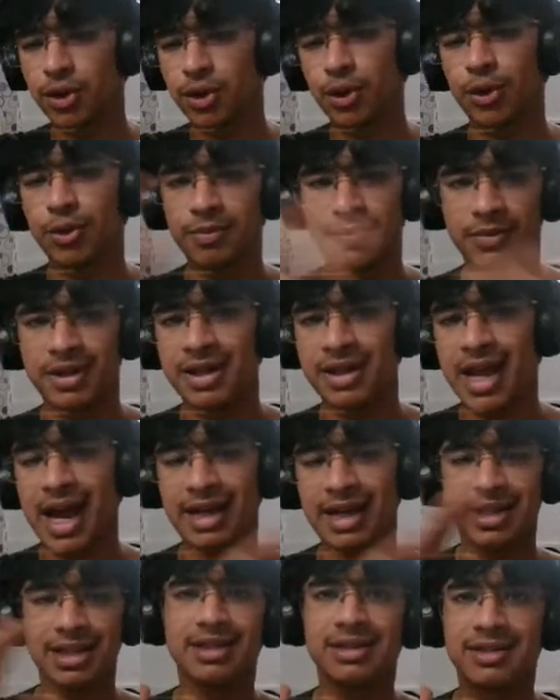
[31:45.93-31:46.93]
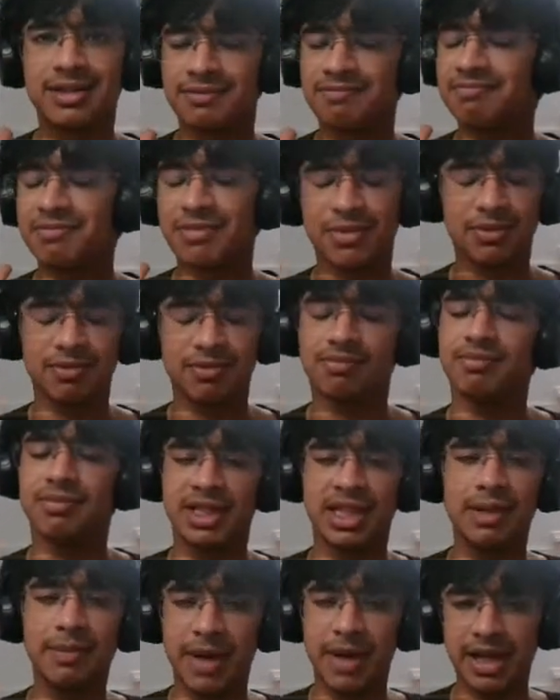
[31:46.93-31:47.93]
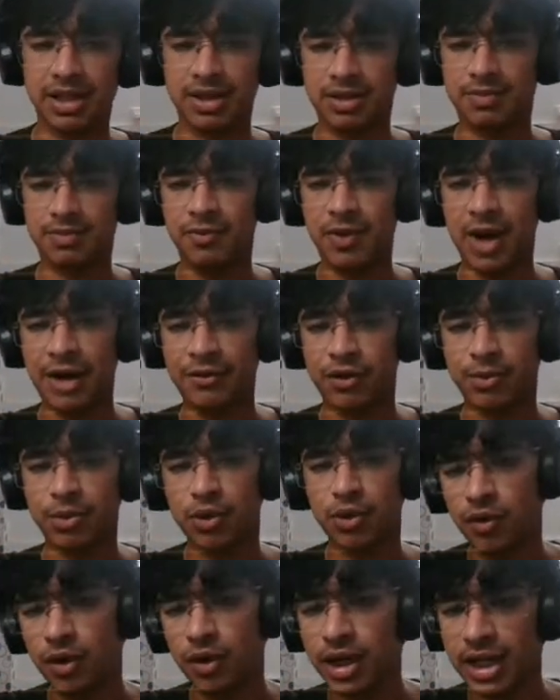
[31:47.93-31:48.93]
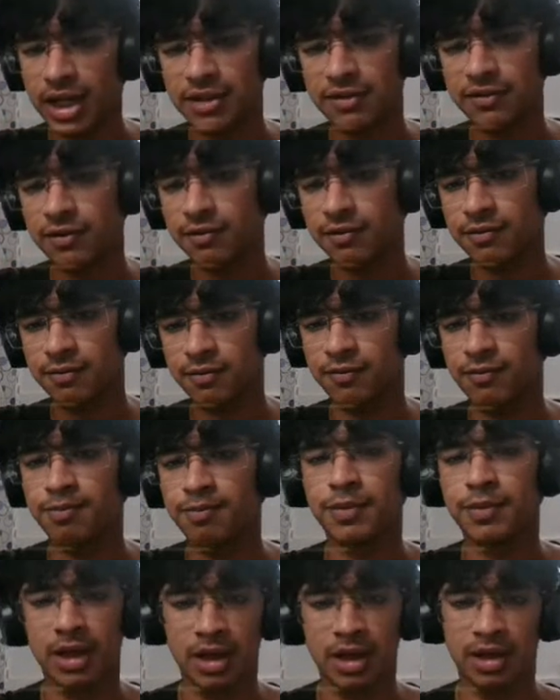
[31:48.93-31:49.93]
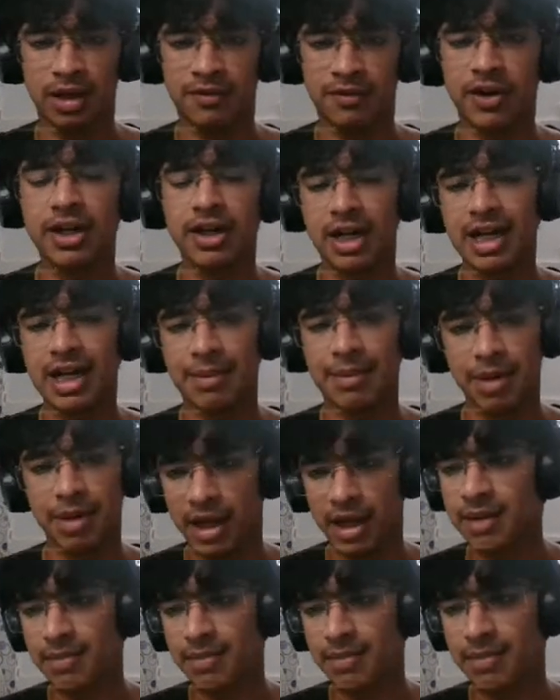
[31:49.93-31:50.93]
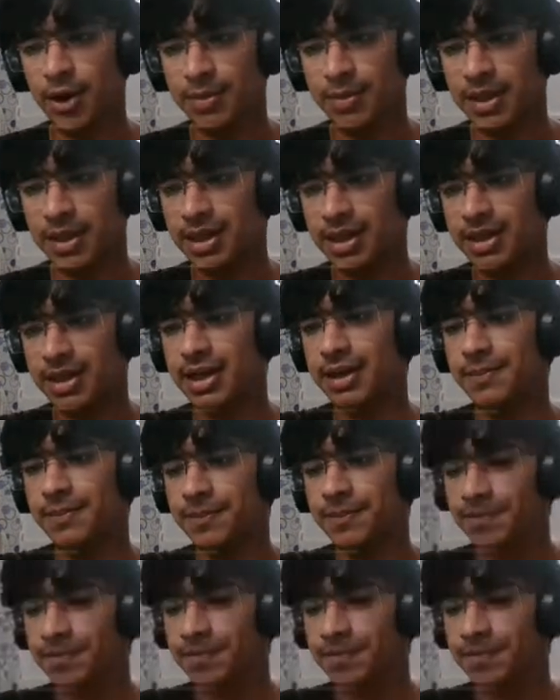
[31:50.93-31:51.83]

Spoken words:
So React is the best platform to work as a front-end library in my opinion. Yeah.